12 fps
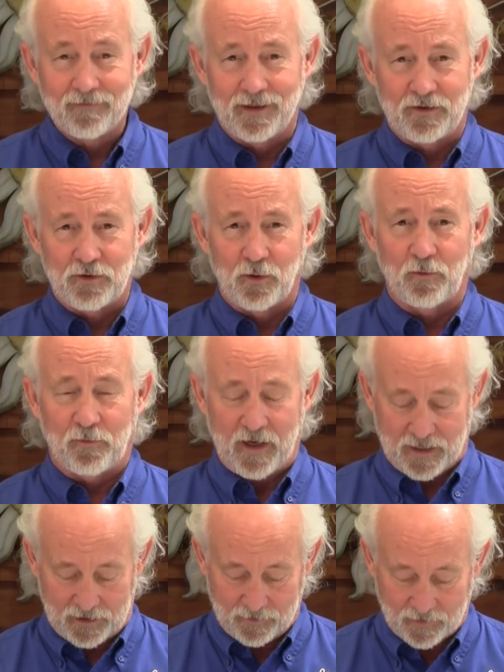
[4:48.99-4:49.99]
It's your
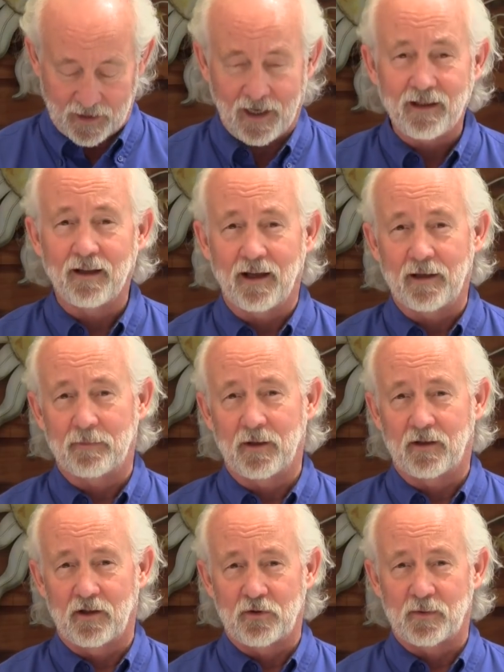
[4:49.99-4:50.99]
fatty, but I like the
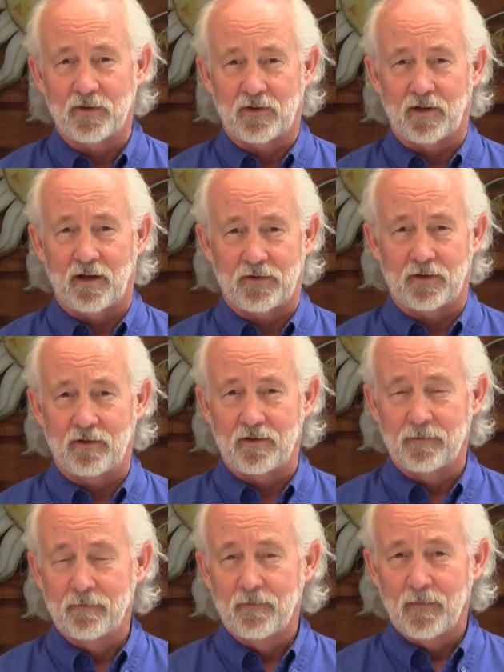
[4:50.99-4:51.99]
country
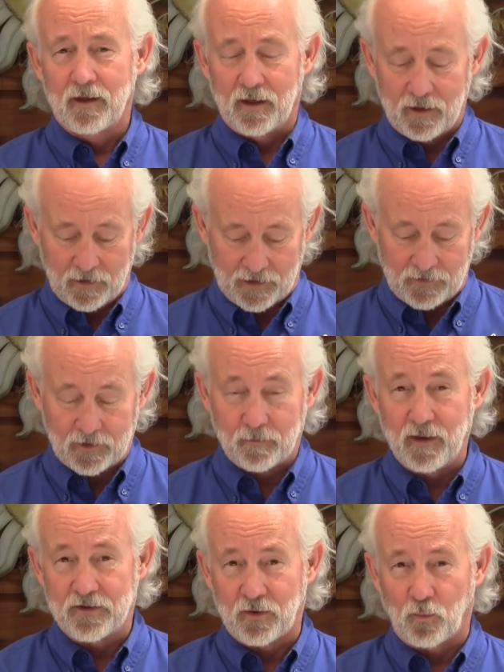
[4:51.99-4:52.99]
sausage and I think it
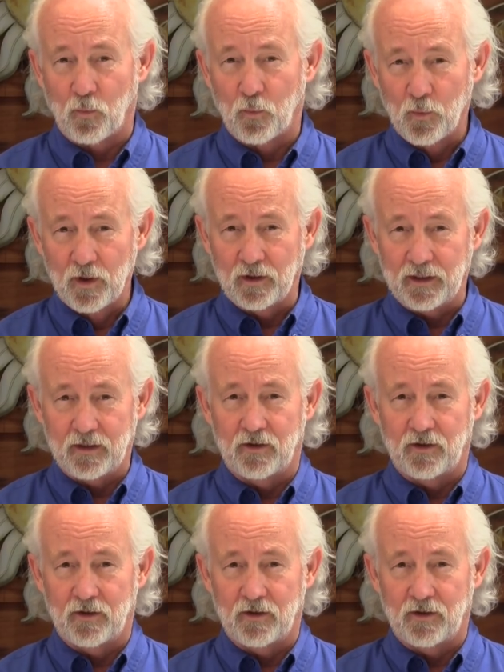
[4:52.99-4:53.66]
makes a really